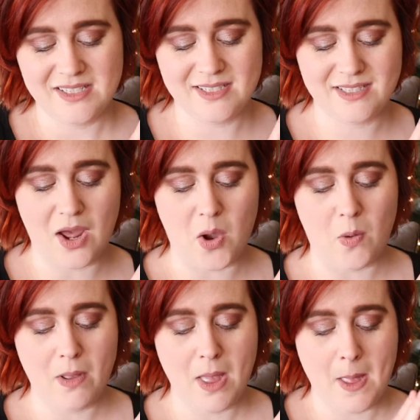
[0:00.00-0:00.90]

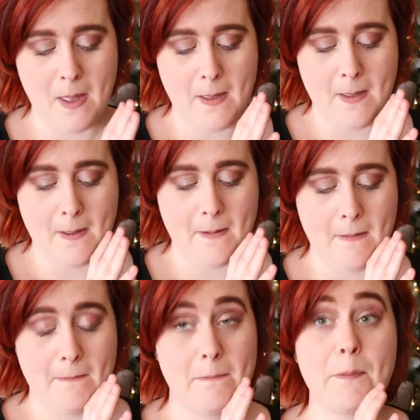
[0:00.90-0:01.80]
So,
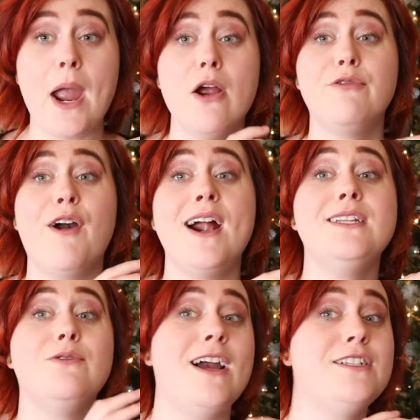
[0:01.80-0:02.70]
Perrin
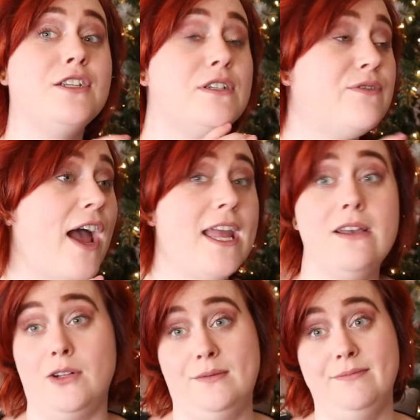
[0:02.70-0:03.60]
finally rescues
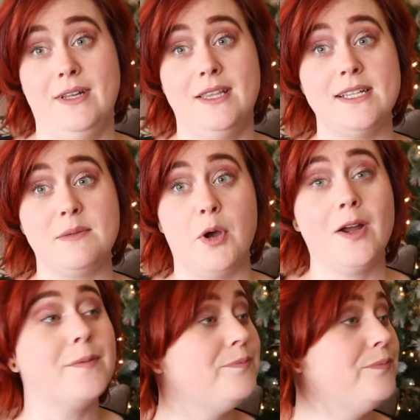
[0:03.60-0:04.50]
Fael in this book.